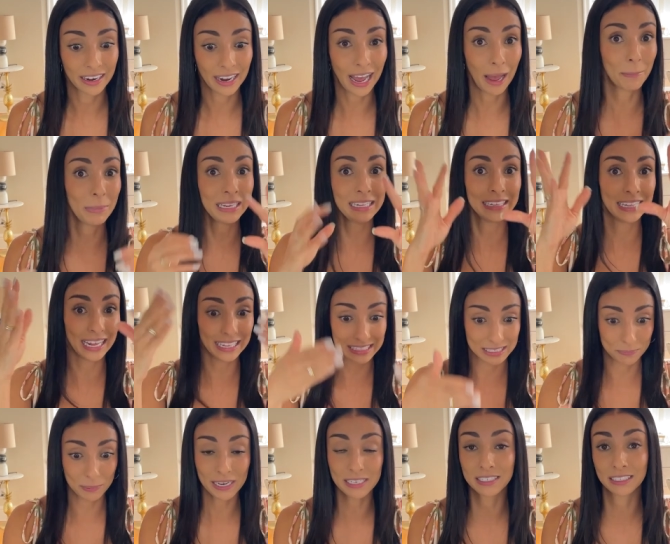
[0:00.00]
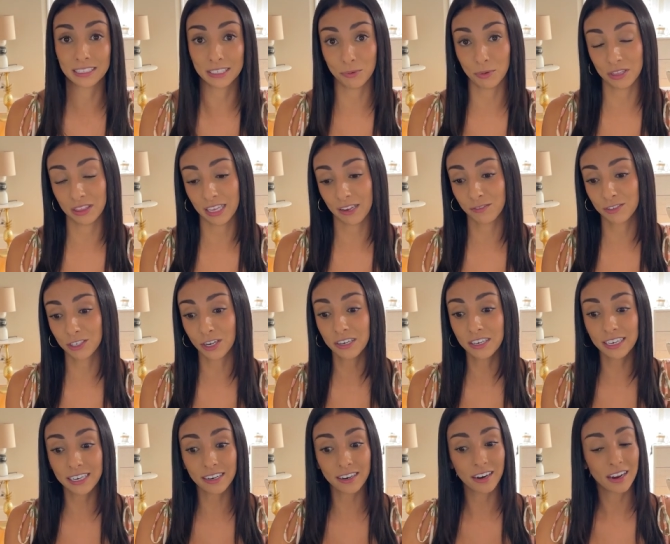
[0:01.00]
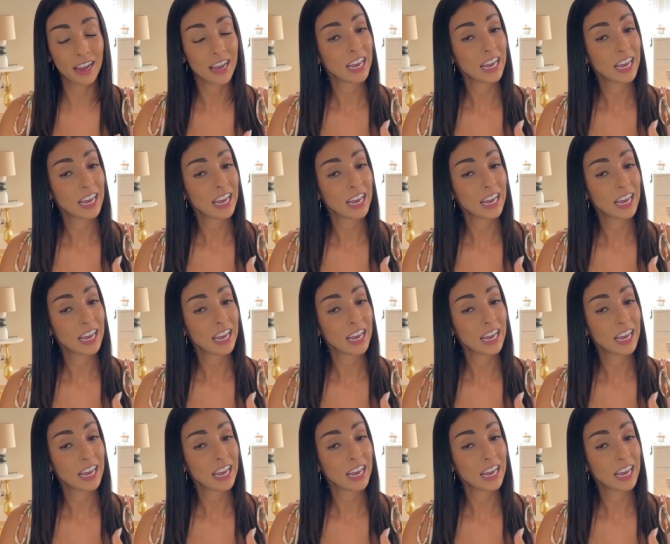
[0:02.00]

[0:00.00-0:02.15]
I mean, that's basically what they've done here.